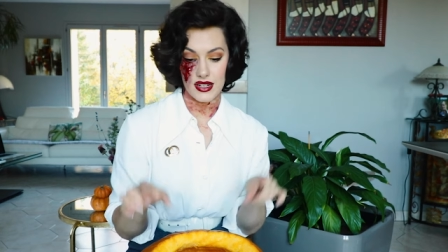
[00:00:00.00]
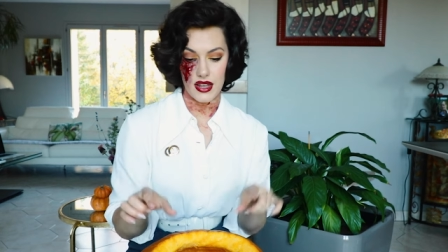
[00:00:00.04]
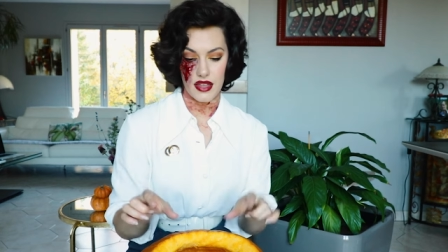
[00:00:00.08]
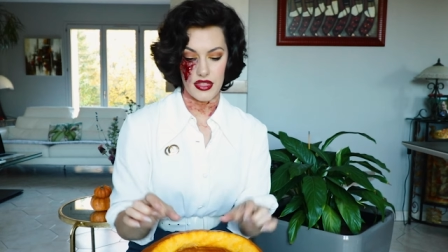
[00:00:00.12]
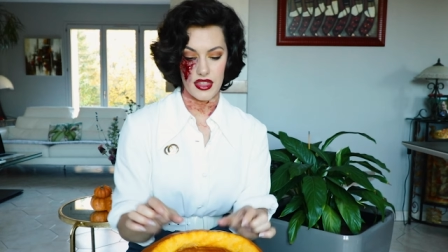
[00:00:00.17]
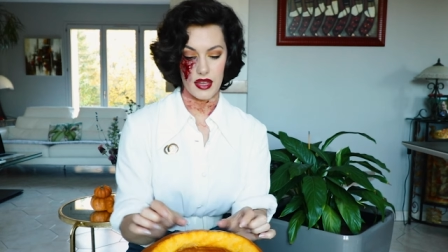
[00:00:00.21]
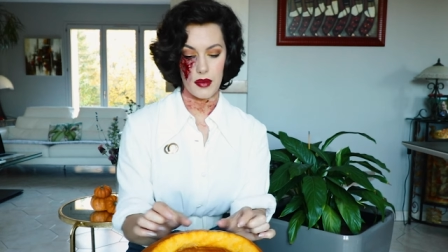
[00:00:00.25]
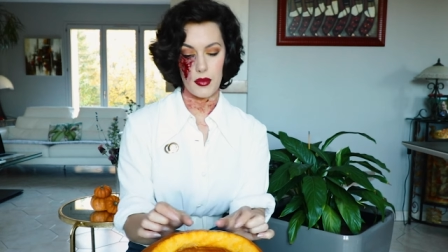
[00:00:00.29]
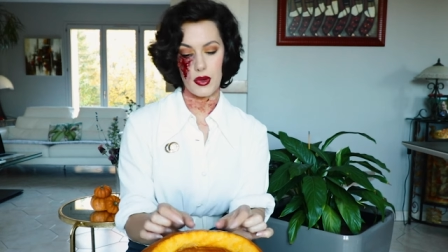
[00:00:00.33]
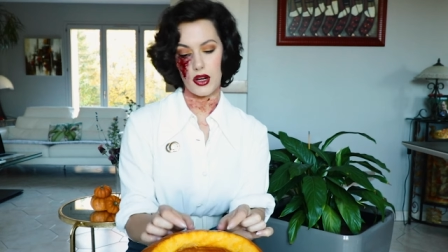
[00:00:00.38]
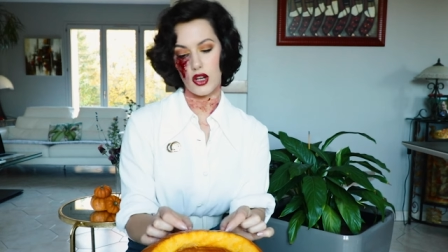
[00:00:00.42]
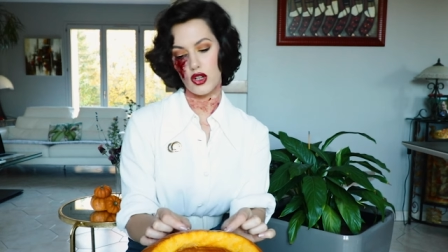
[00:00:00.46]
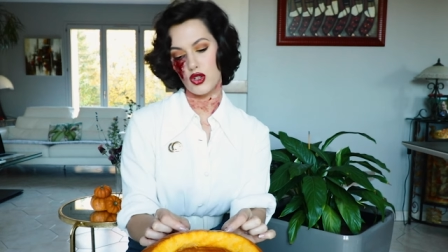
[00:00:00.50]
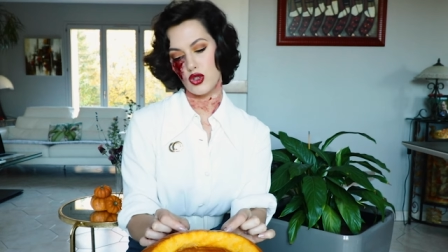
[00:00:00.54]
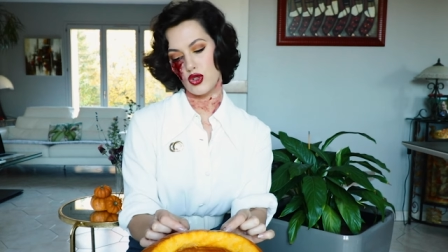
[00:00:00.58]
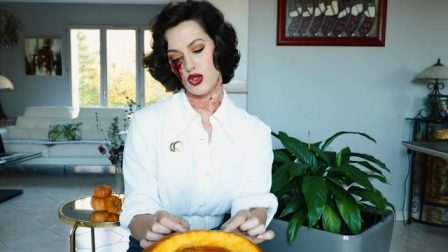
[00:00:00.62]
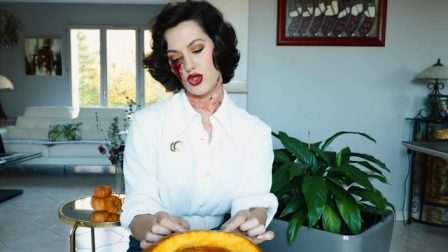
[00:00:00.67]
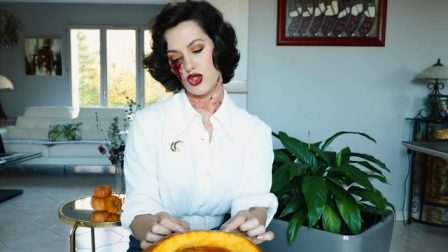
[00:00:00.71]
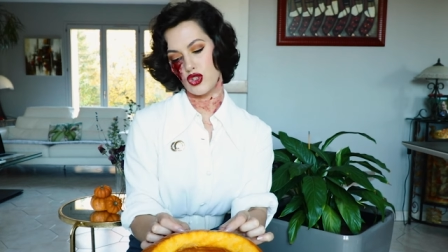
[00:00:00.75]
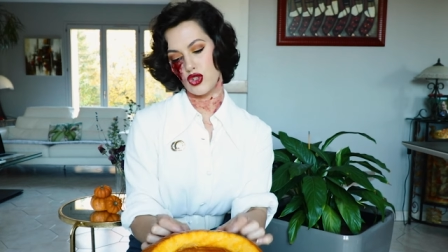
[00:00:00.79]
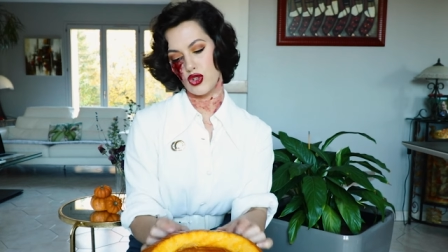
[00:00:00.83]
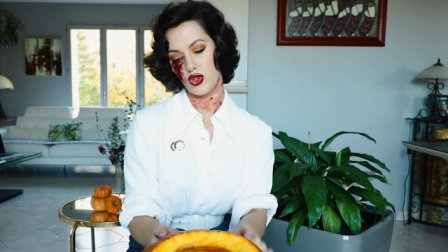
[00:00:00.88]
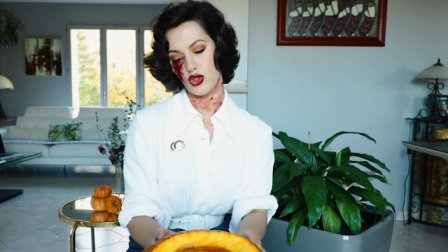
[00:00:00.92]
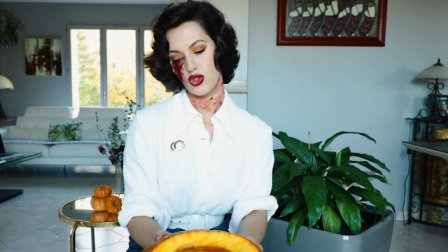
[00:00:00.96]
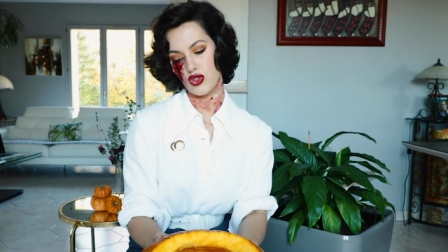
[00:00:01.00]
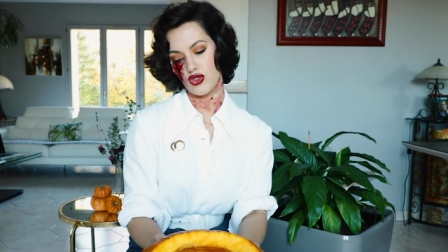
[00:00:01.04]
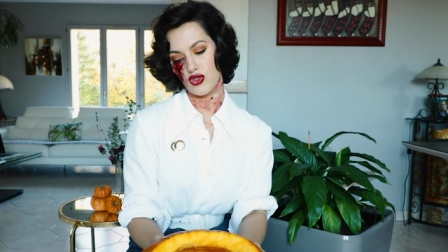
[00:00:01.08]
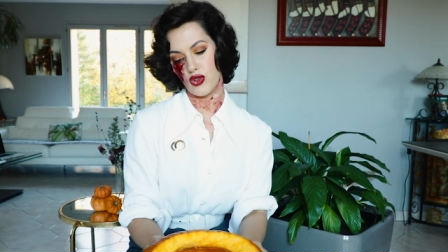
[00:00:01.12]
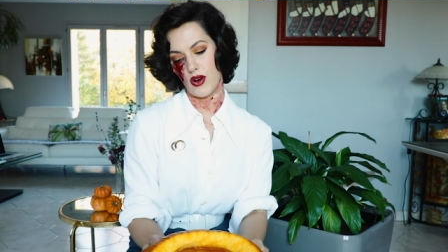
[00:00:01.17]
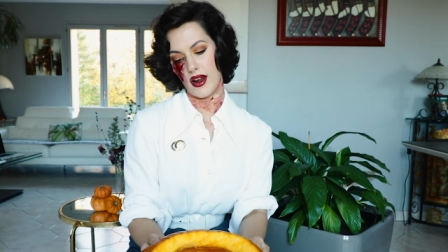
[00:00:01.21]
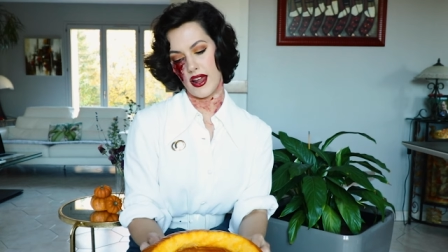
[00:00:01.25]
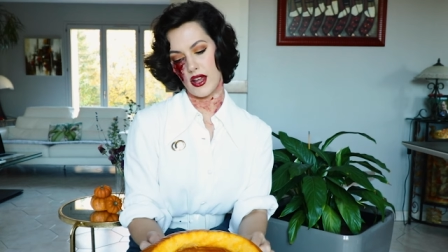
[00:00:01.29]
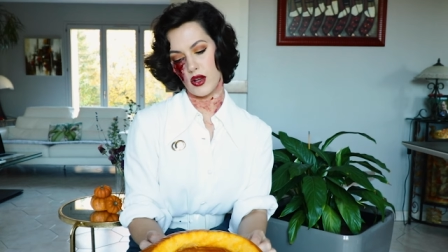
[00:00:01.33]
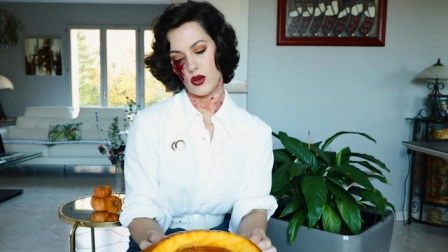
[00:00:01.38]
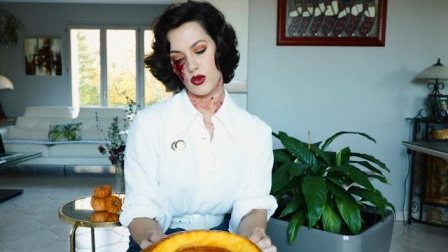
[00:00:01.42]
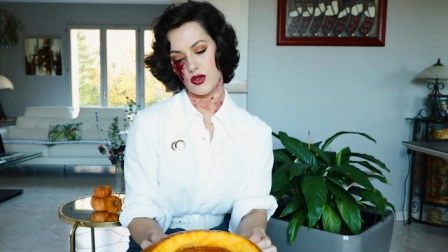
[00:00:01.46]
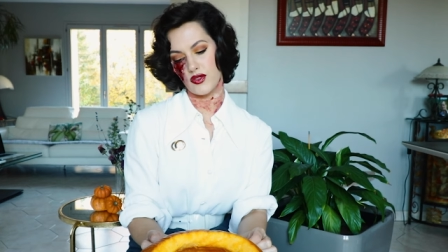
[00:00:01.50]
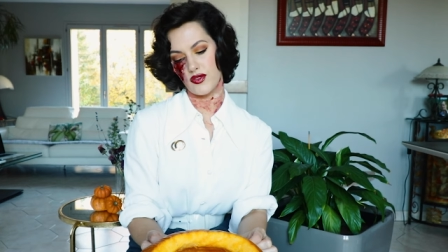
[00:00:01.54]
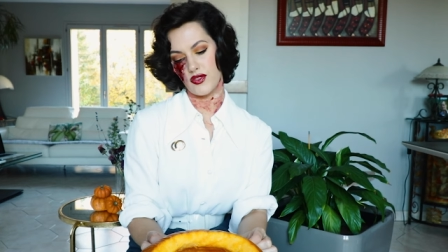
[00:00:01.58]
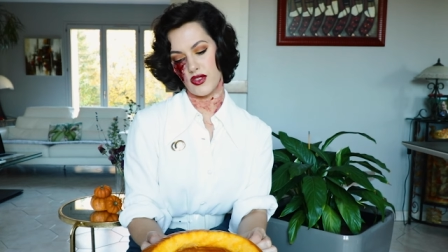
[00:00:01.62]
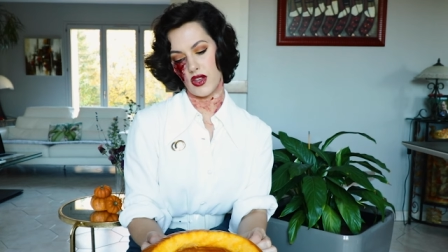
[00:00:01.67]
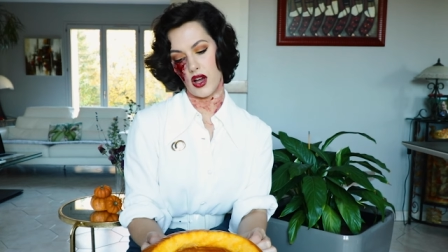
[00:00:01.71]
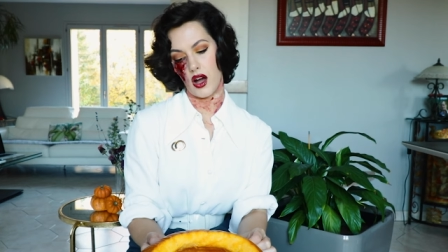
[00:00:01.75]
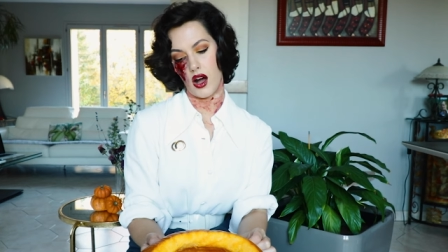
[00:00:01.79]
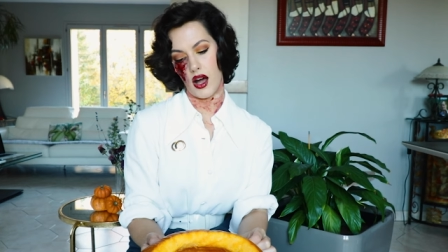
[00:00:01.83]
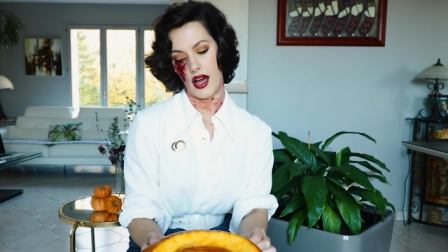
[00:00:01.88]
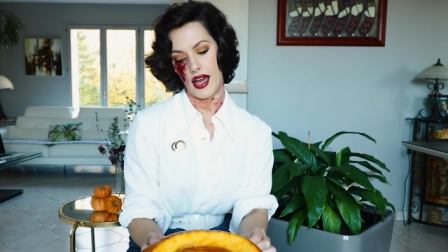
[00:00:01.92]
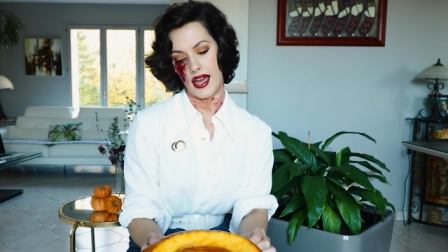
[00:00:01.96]
I think I'm gonna do 2 triangles for
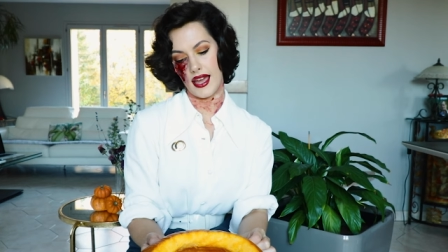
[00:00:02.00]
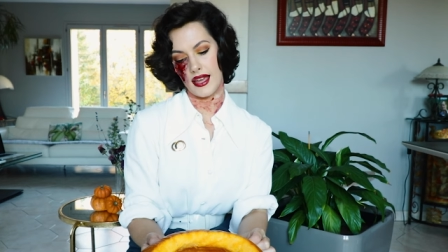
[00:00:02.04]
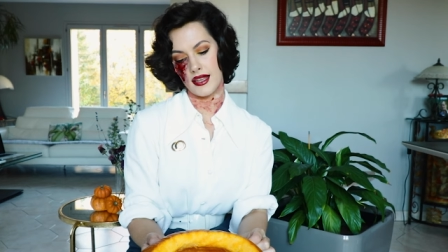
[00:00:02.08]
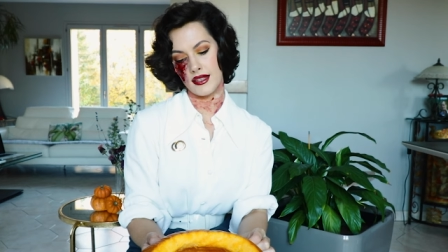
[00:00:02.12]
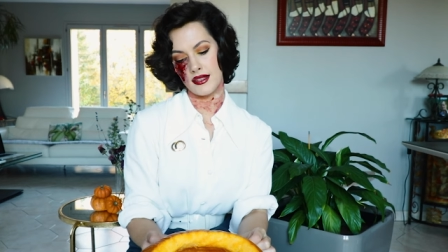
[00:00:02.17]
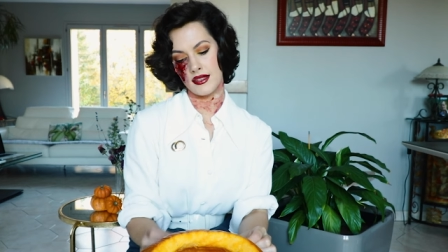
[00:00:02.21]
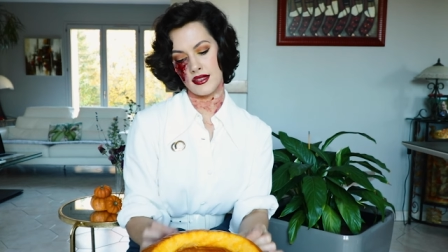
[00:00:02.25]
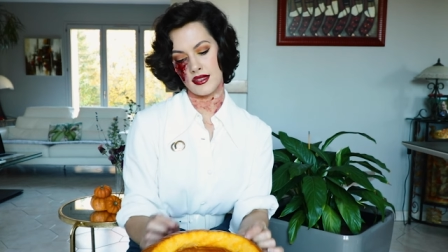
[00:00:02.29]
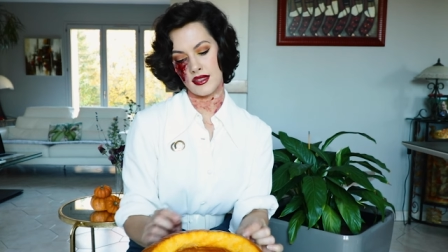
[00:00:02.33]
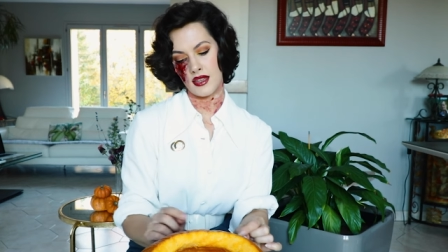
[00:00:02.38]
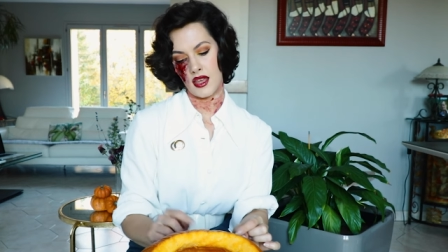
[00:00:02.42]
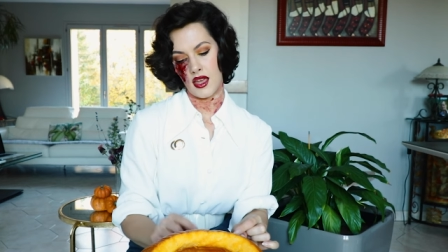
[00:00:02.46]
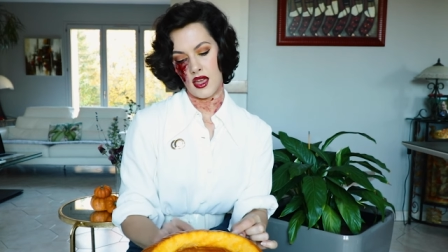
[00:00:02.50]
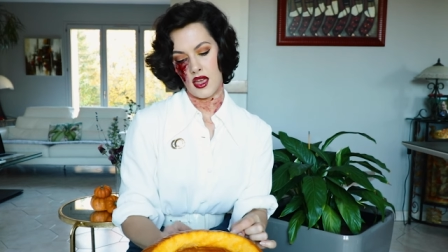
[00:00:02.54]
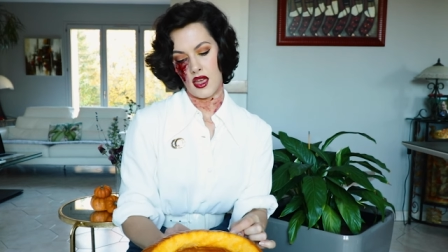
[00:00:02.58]
the eyes,